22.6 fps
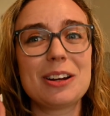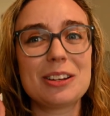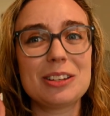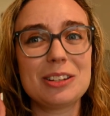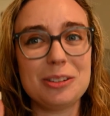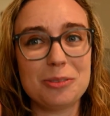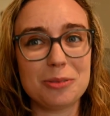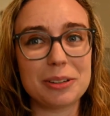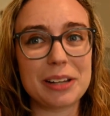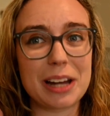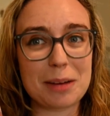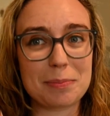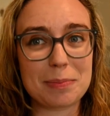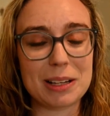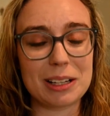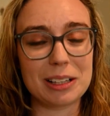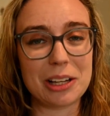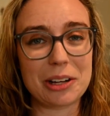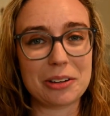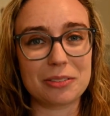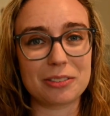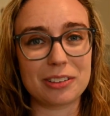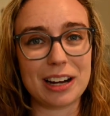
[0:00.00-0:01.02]
you will not be
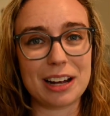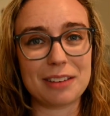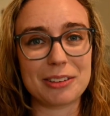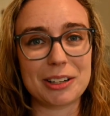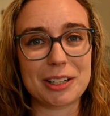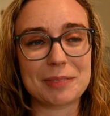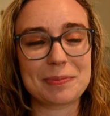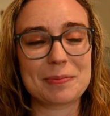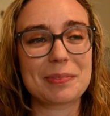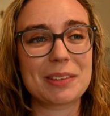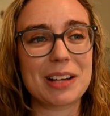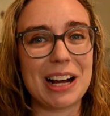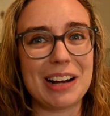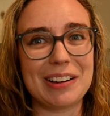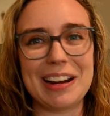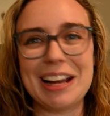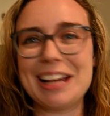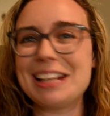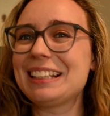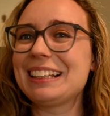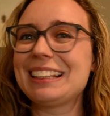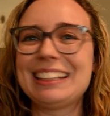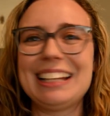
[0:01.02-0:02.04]
alone forever. All
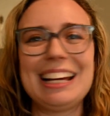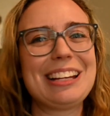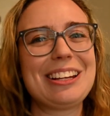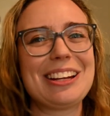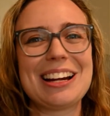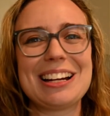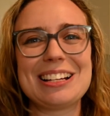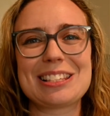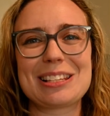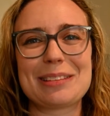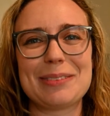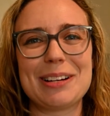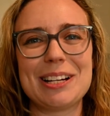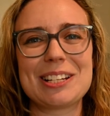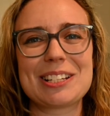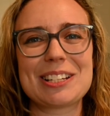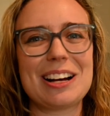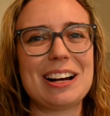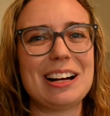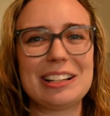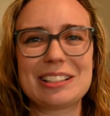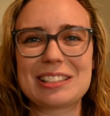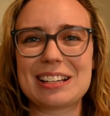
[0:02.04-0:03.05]
right, thank you guys so much.
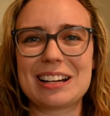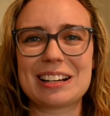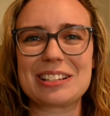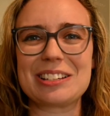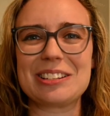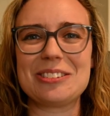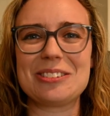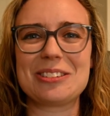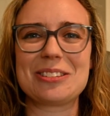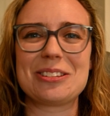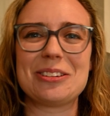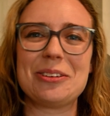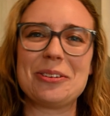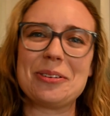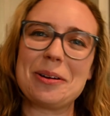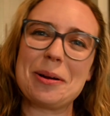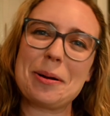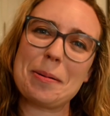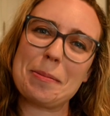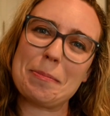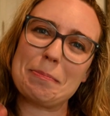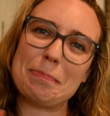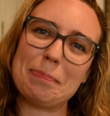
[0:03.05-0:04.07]
I'll talk to you soon.
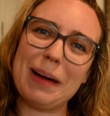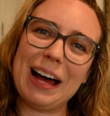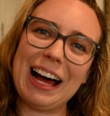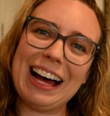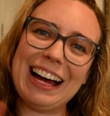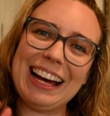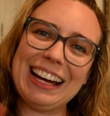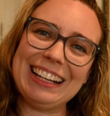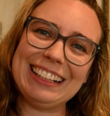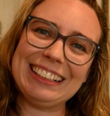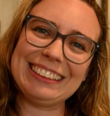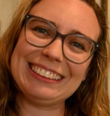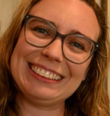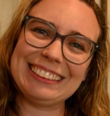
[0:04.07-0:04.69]
Bye.